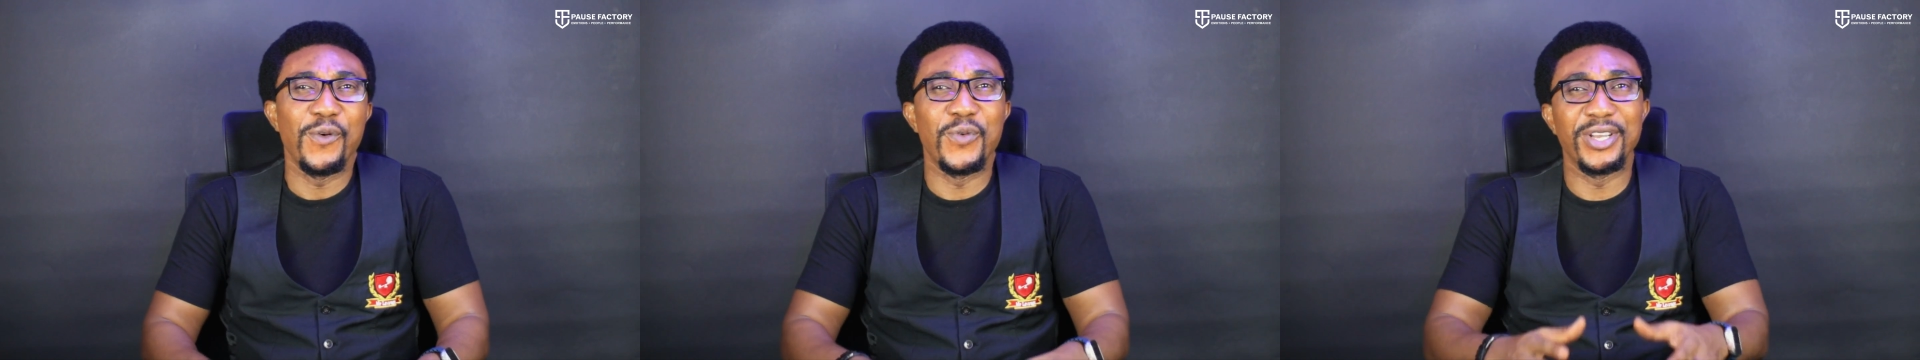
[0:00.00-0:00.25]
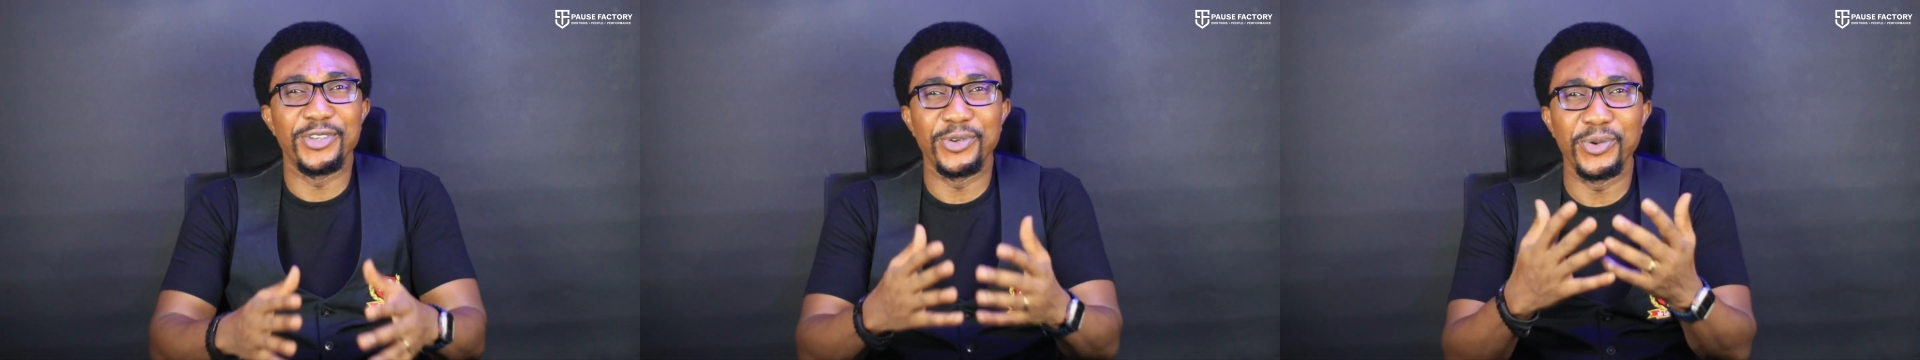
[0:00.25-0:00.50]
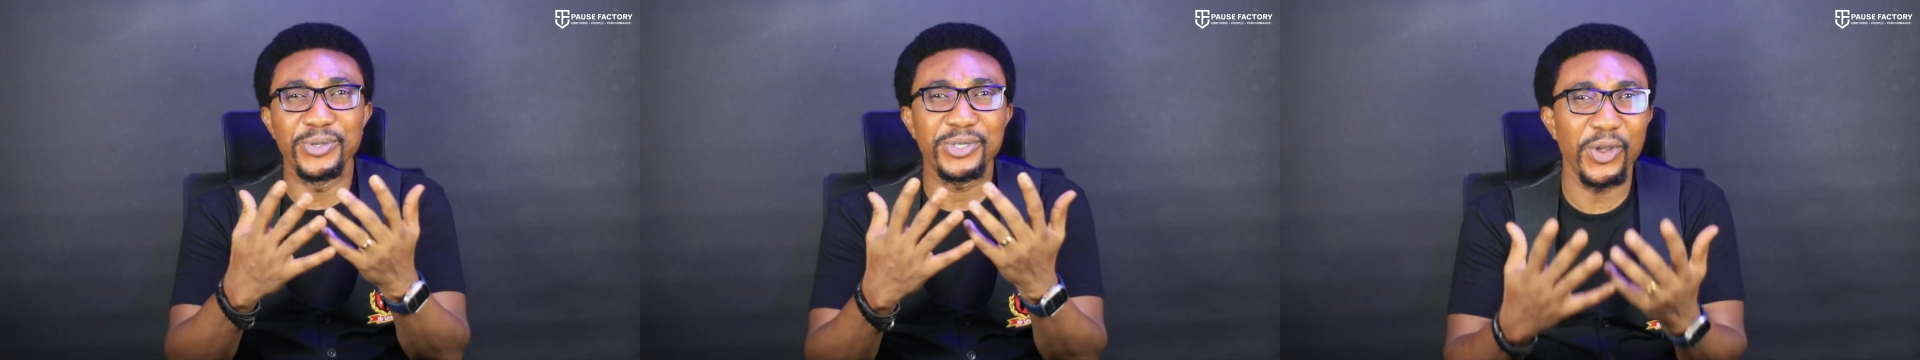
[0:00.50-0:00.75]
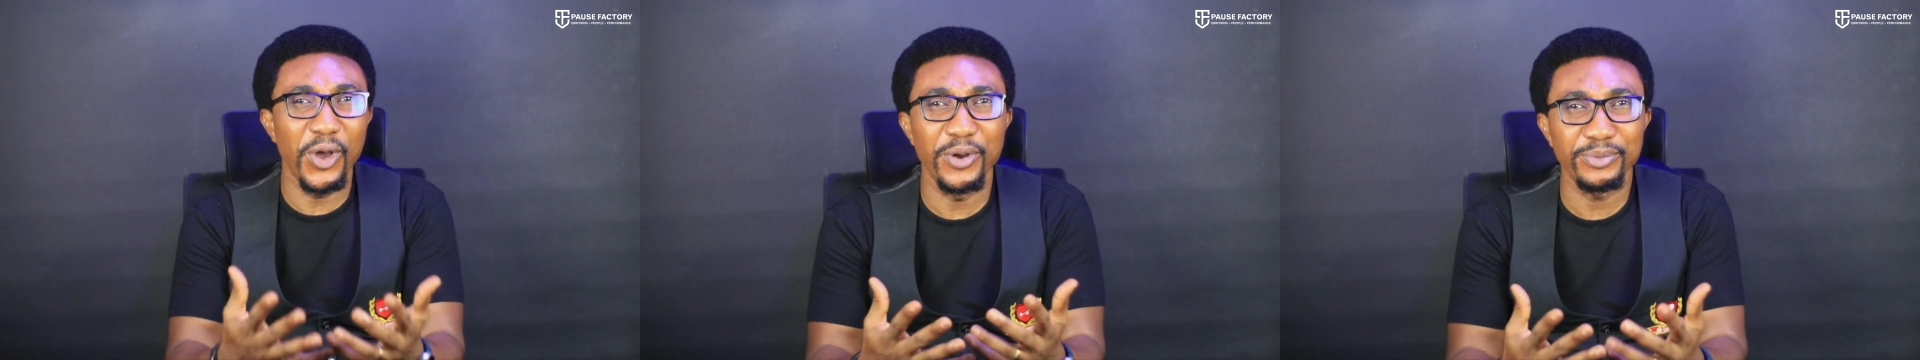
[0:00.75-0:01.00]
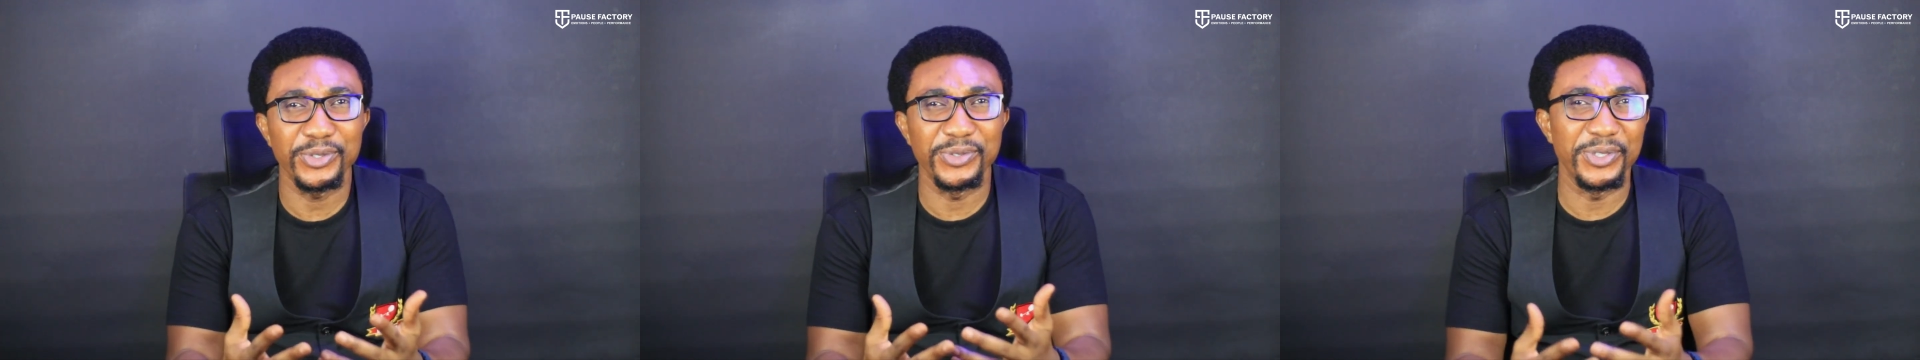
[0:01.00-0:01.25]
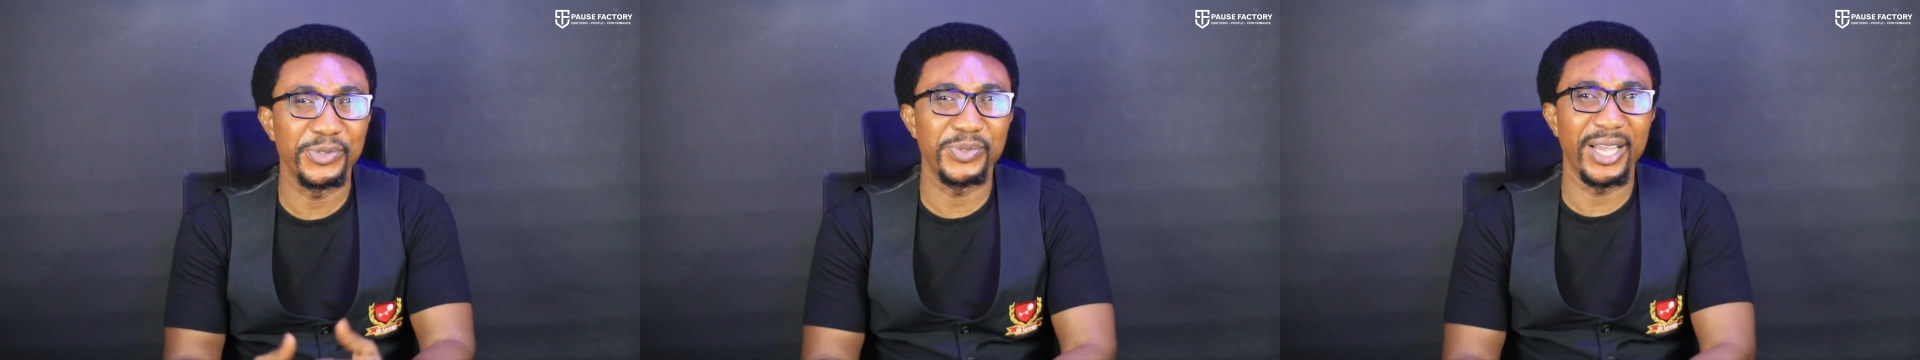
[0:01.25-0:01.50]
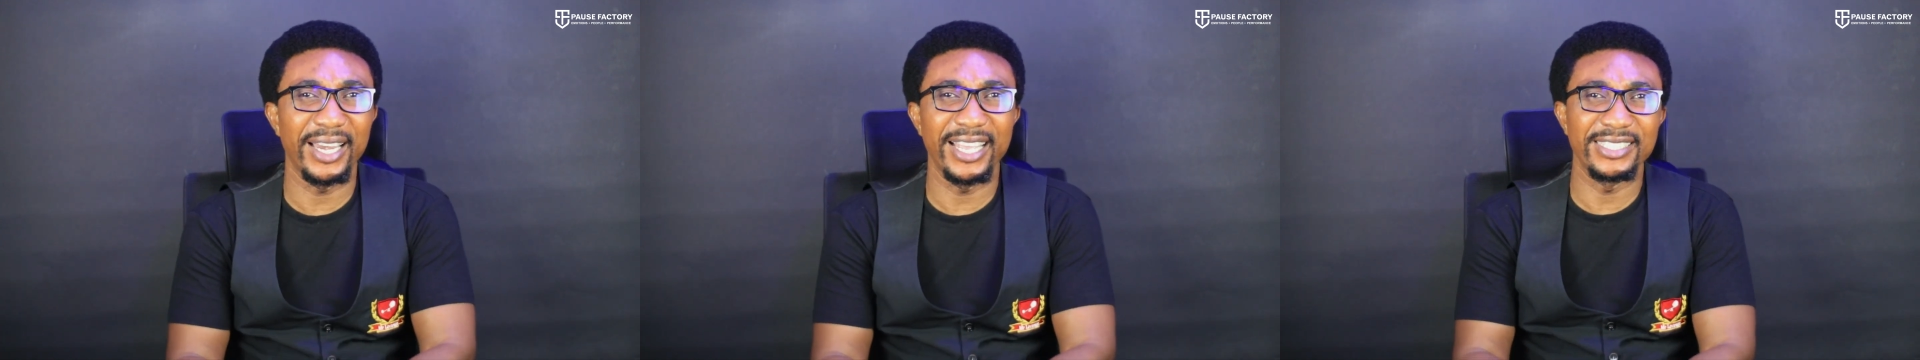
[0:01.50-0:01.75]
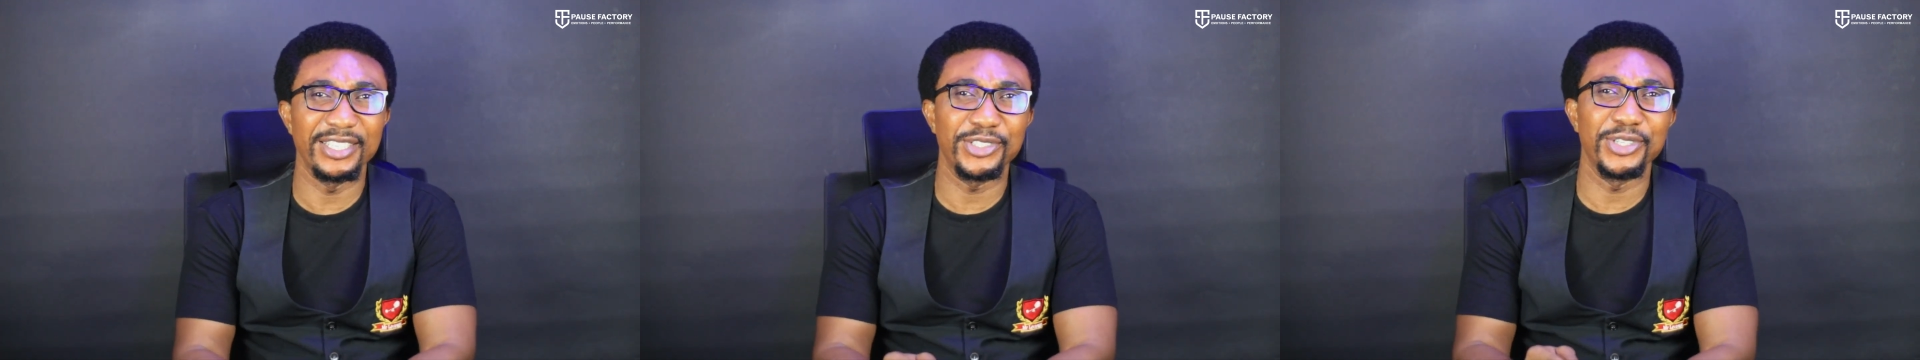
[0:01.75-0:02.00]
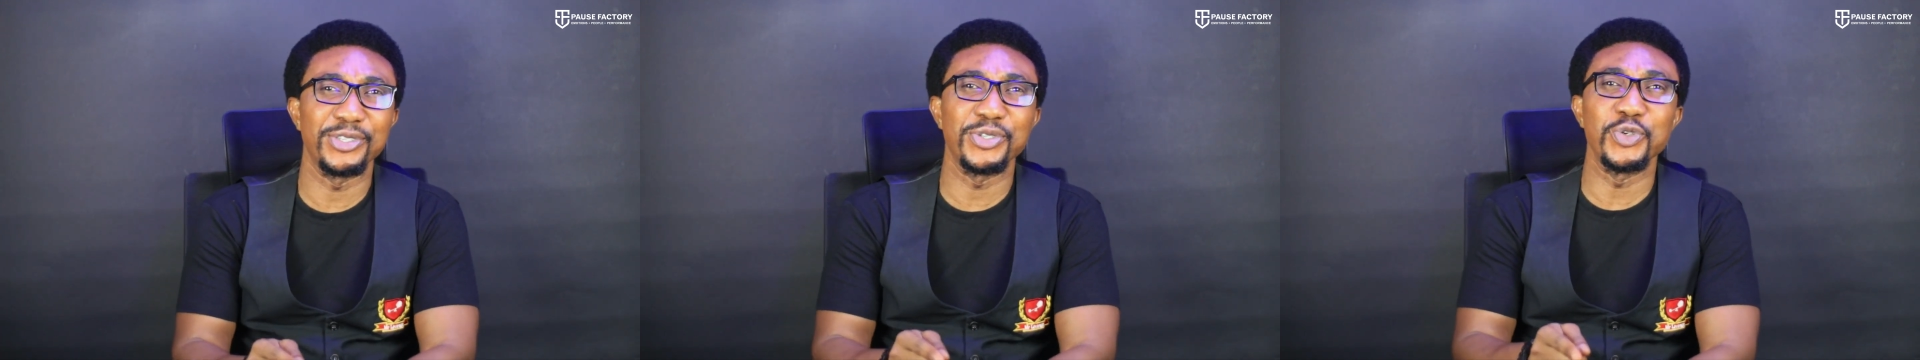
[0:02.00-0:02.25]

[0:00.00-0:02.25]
When you don't come to this realization,